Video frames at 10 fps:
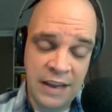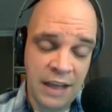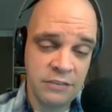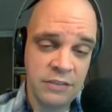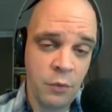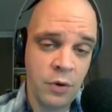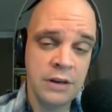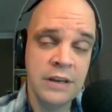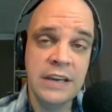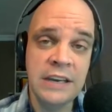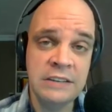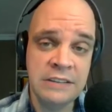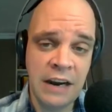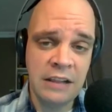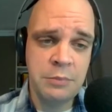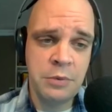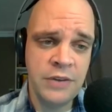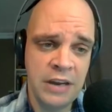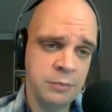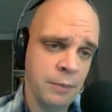deaths that were entirely
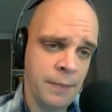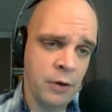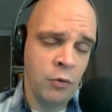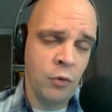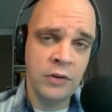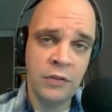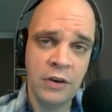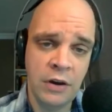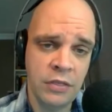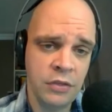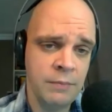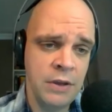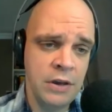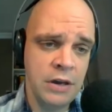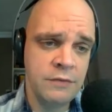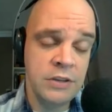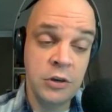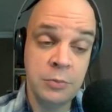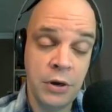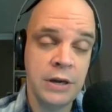preventable, according to the author of a
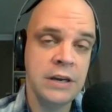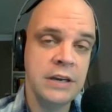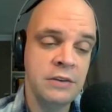new book.